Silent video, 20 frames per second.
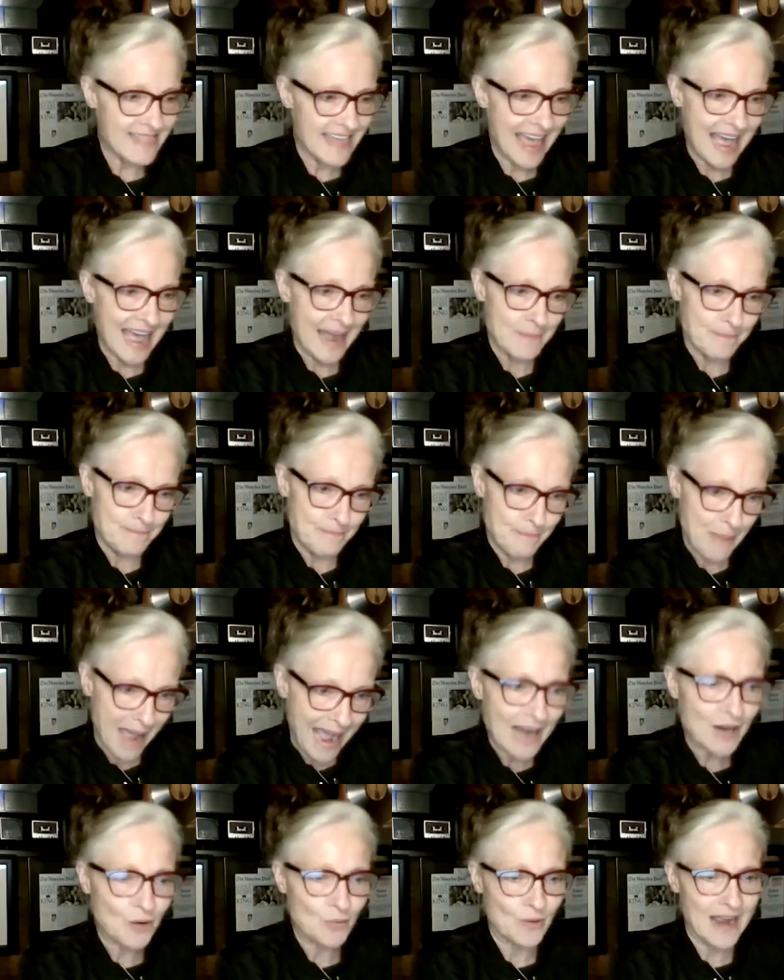that
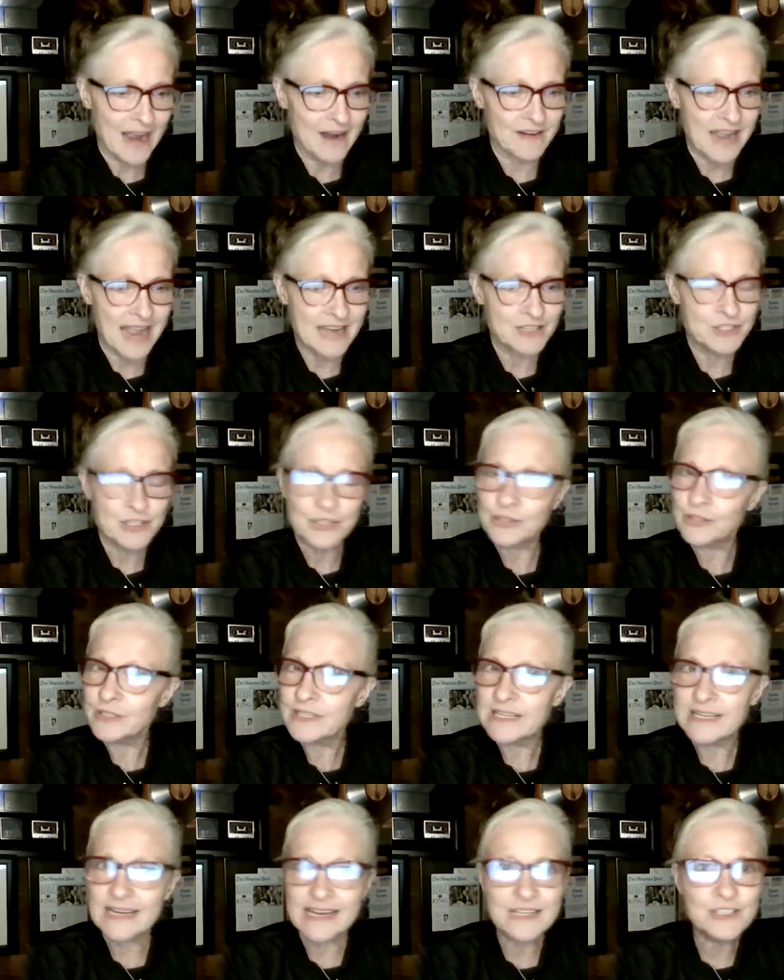background and turned
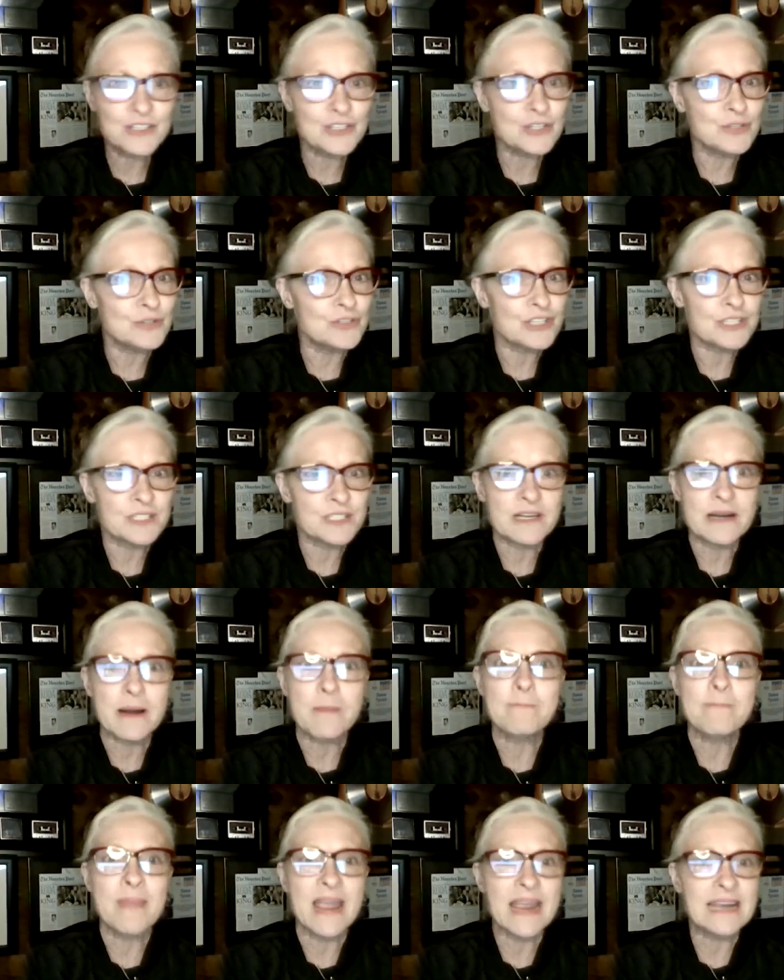it into just an
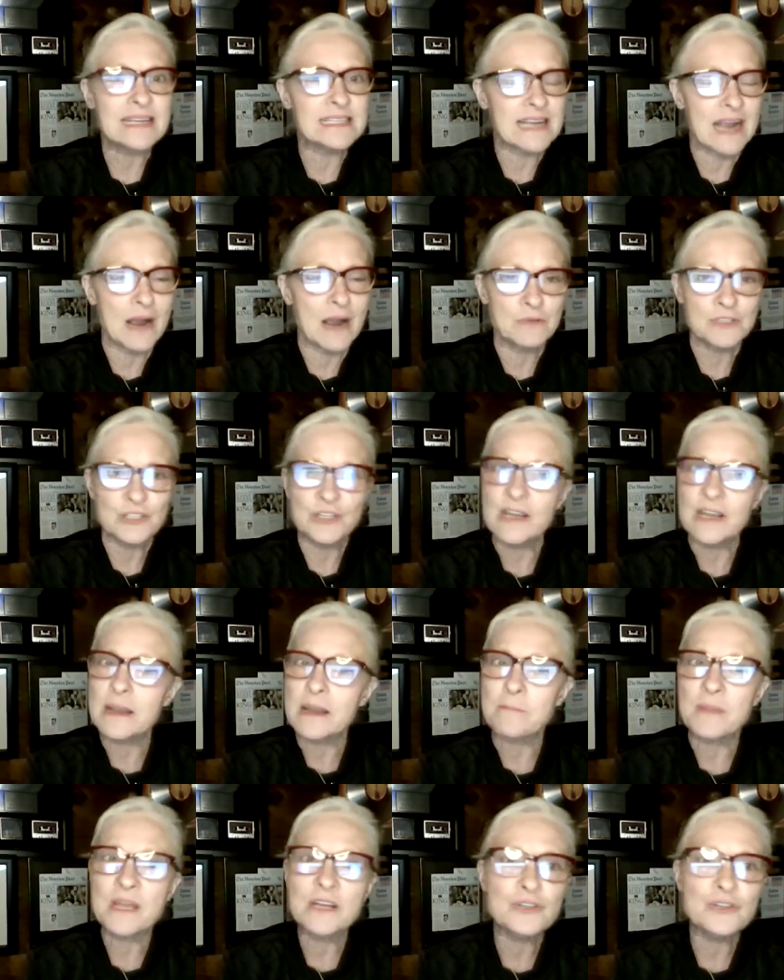amazing, I was looking
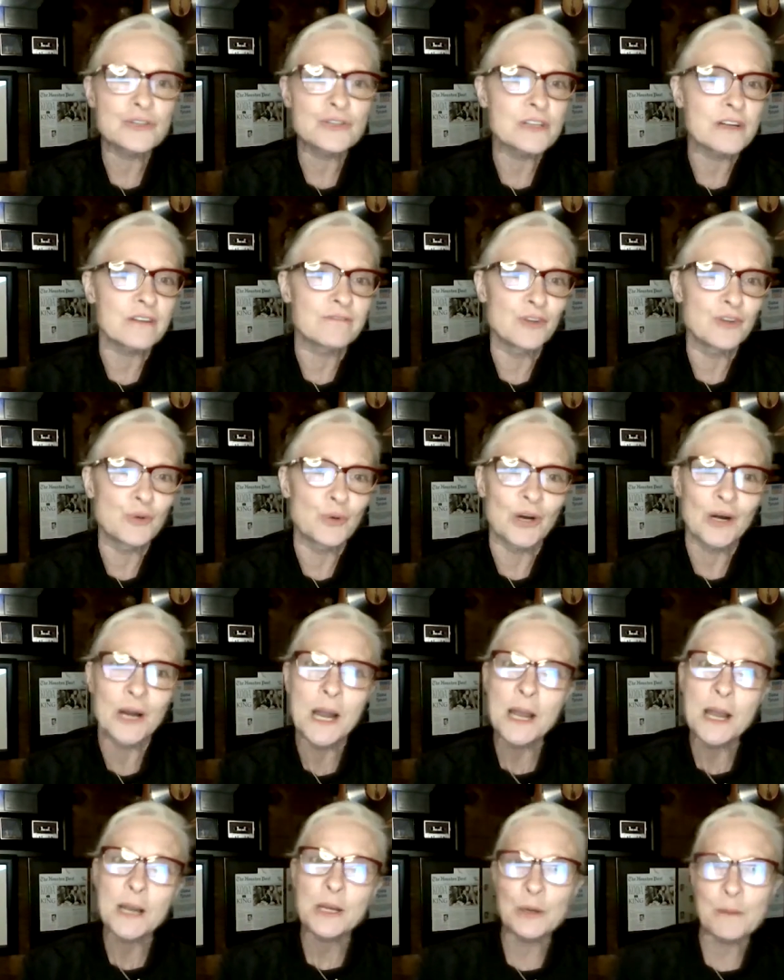at pictures of your,
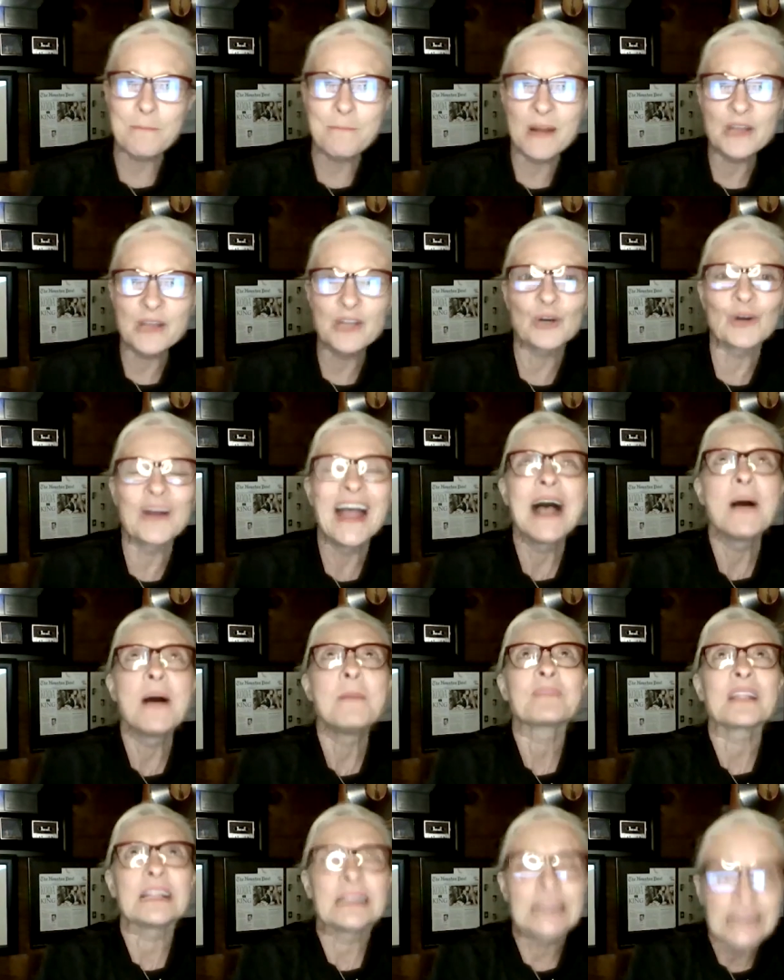your, your
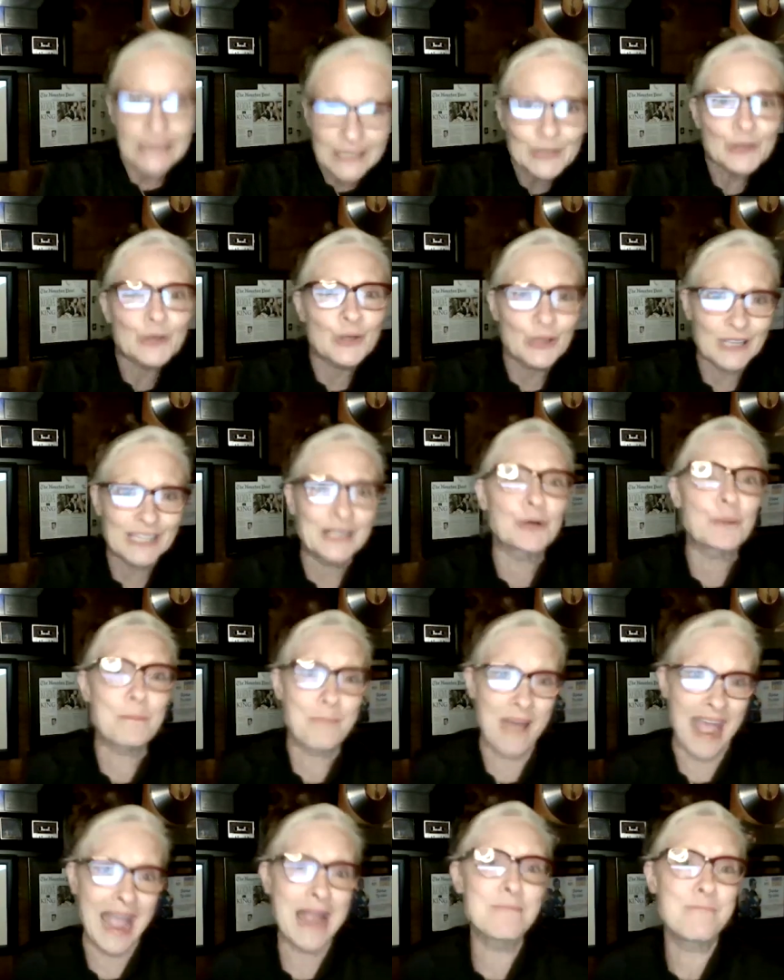Glitter, Glitter,
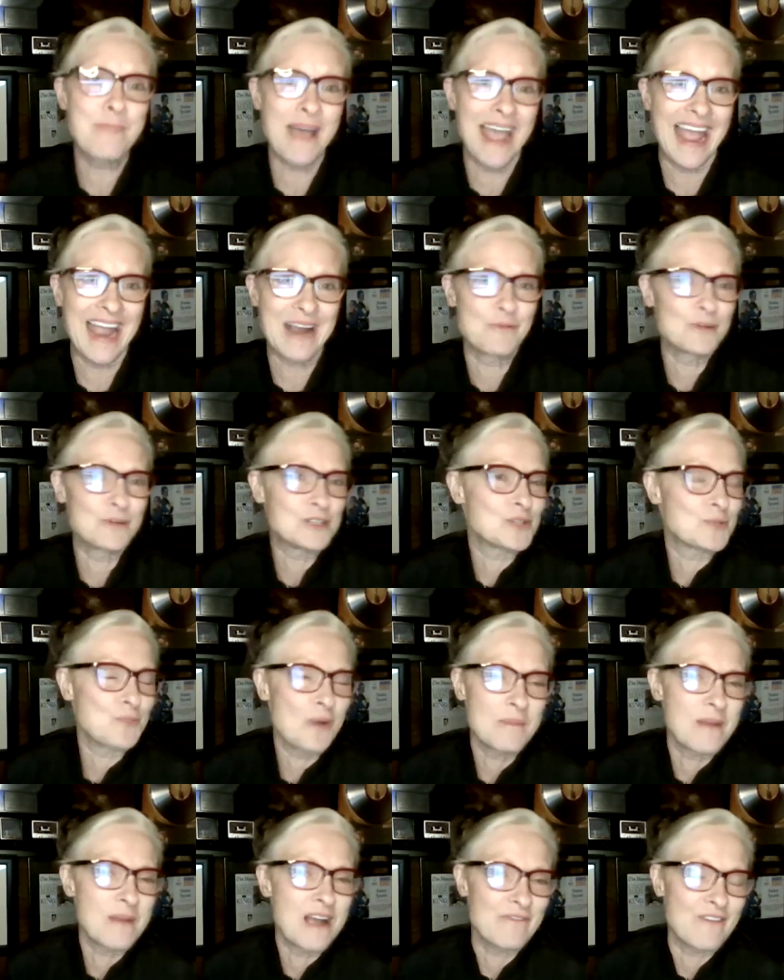Bang, Bang, which is
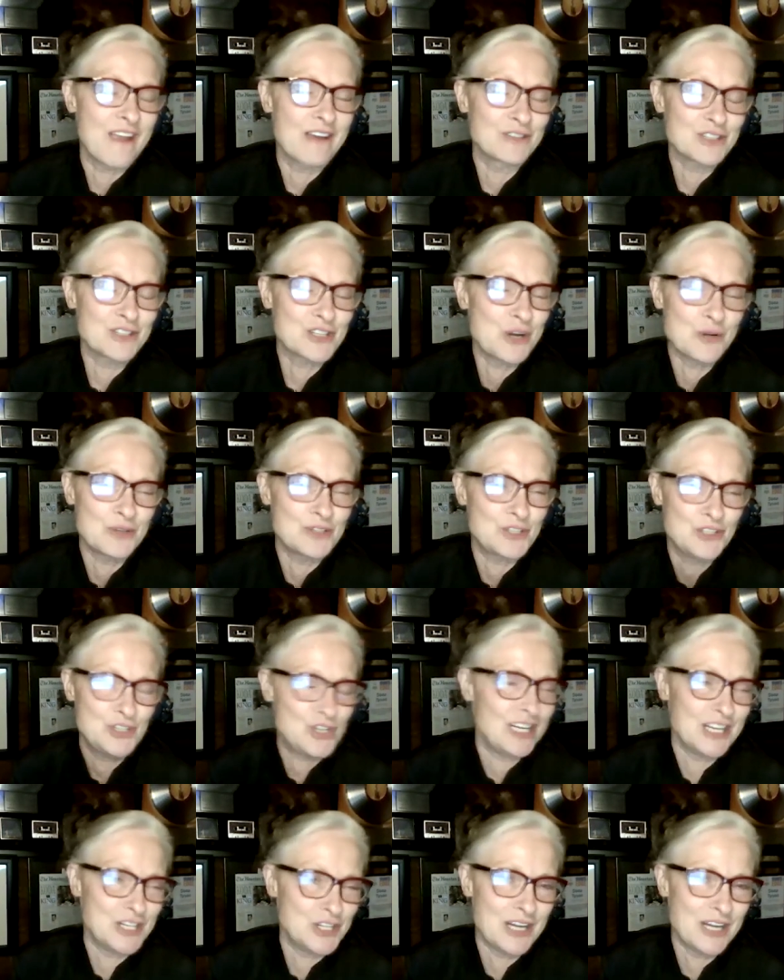one of my favorite shows,
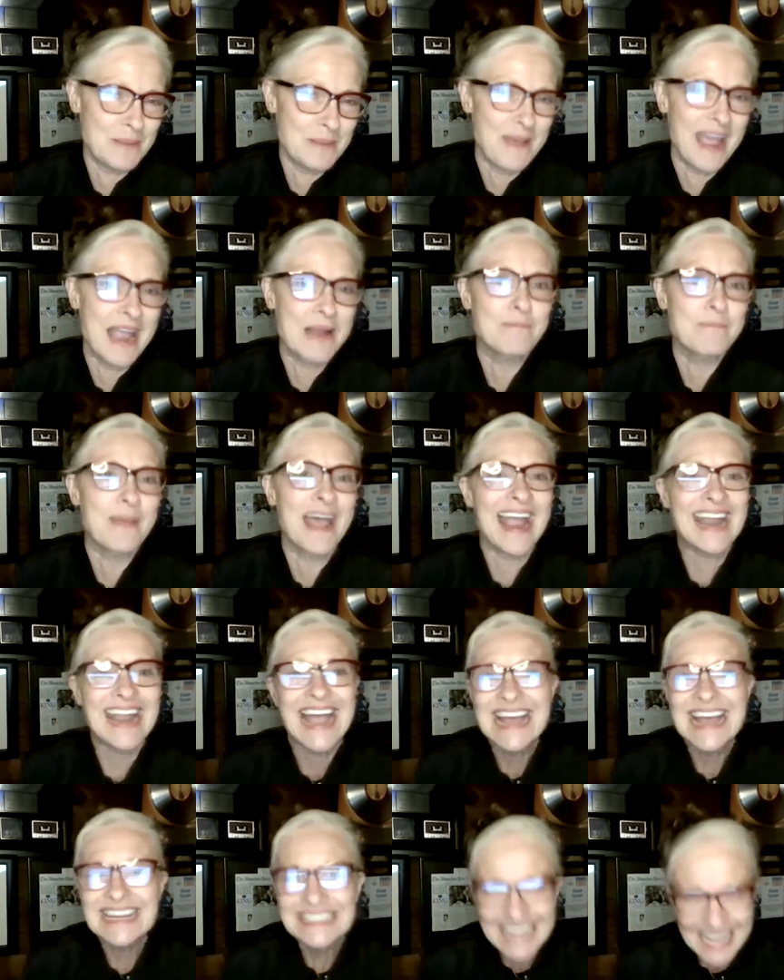Chitty, Chitty, Bang, Bang.
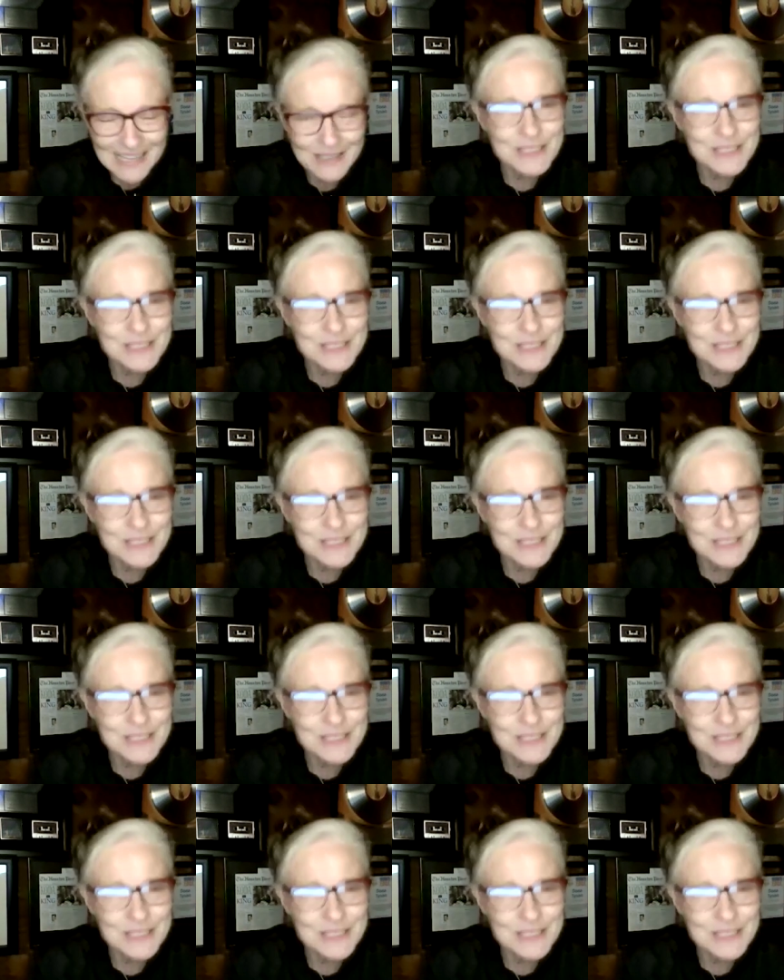Tell